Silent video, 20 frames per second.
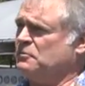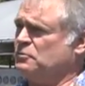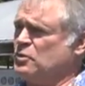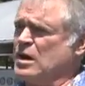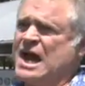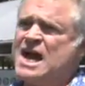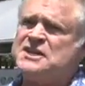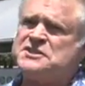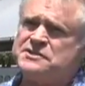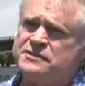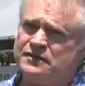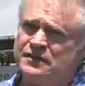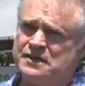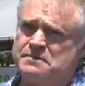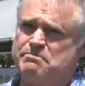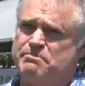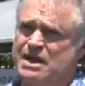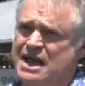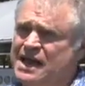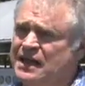rationally
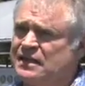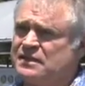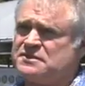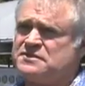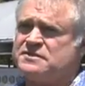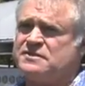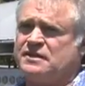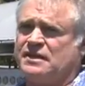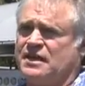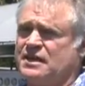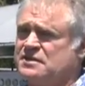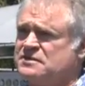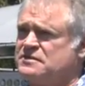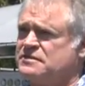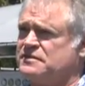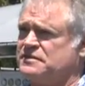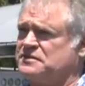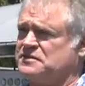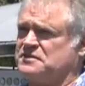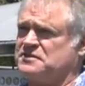balanced
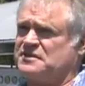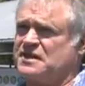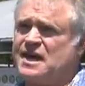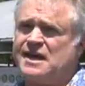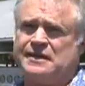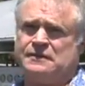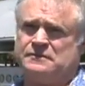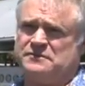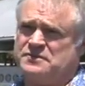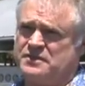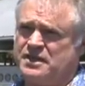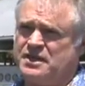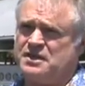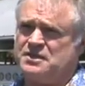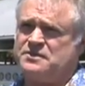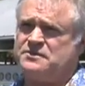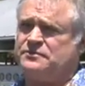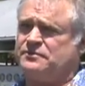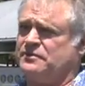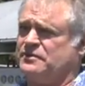against the societal
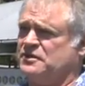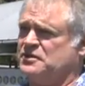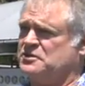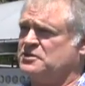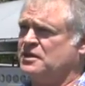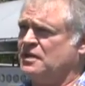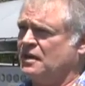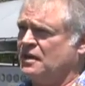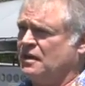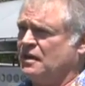needs for these